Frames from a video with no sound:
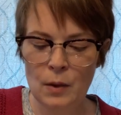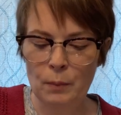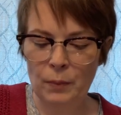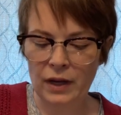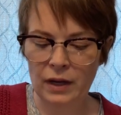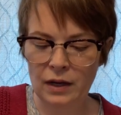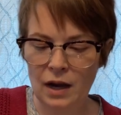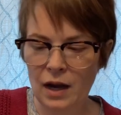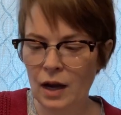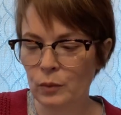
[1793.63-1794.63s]
But
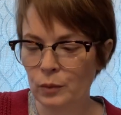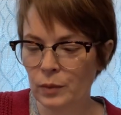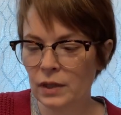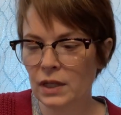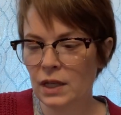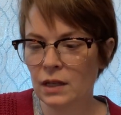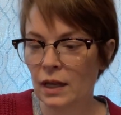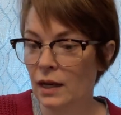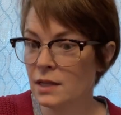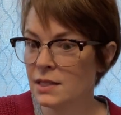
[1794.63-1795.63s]
I really,
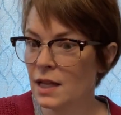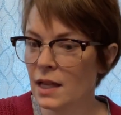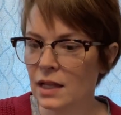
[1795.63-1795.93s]
like I said,